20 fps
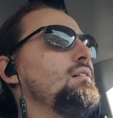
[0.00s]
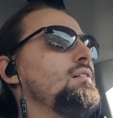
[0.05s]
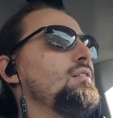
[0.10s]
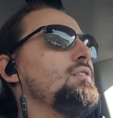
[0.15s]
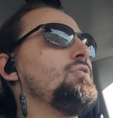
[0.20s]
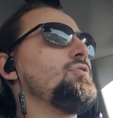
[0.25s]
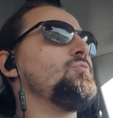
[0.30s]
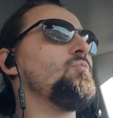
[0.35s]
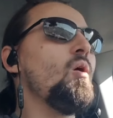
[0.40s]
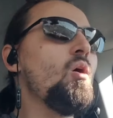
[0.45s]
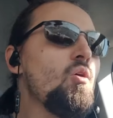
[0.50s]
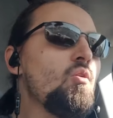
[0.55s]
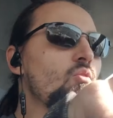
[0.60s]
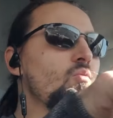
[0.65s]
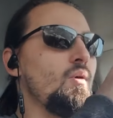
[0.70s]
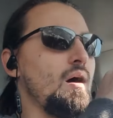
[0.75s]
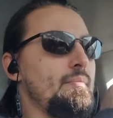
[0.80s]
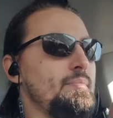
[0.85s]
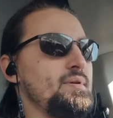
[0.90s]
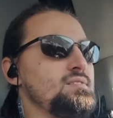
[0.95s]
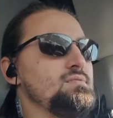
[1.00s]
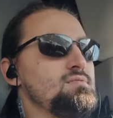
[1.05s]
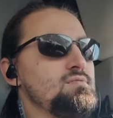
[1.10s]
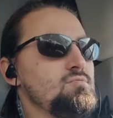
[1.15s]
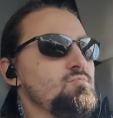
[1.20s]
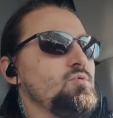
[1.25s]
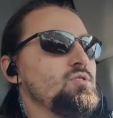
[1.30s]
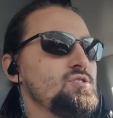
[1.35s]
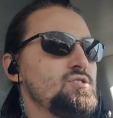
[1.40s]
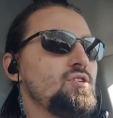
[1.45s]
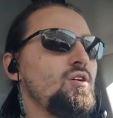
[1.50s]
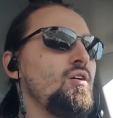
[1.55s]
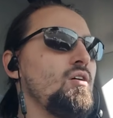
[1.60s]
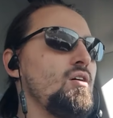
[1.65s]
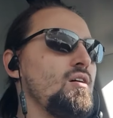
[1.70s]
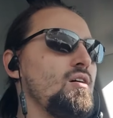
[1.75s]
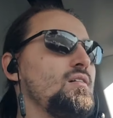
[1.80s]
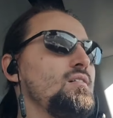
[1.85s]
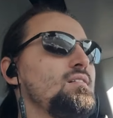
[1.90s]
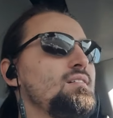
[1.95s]
thrown weapons, which
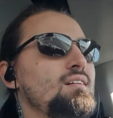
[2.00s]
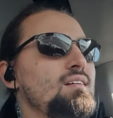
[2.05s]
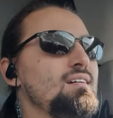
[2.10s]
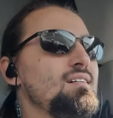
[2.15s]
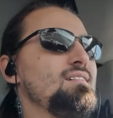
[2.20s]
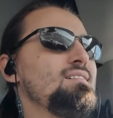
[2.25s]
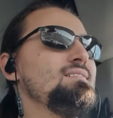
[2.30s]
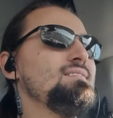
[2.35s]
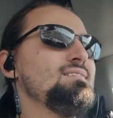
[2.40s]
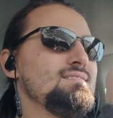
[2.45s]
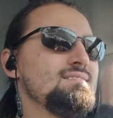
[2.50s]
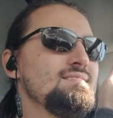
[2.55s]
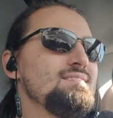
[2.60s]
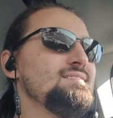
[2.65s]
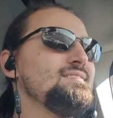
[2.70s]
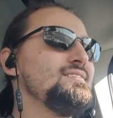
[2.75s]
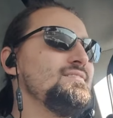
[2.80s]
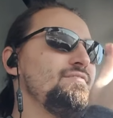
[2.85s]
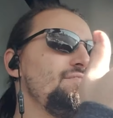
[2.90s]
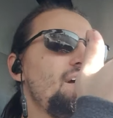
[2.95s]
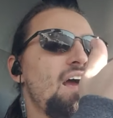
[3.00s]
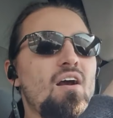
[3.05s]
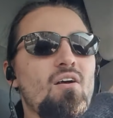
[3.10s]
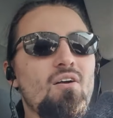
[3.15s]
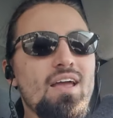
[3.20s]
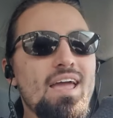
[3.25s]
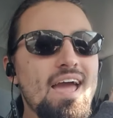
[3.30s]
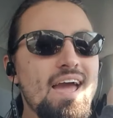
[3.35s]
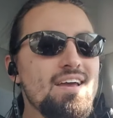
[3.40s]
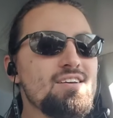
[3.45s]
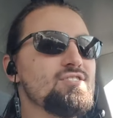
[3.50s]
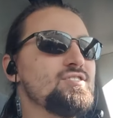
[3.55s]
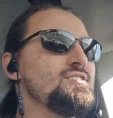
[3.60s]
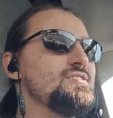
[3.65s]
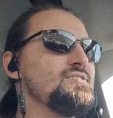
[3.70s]
are variations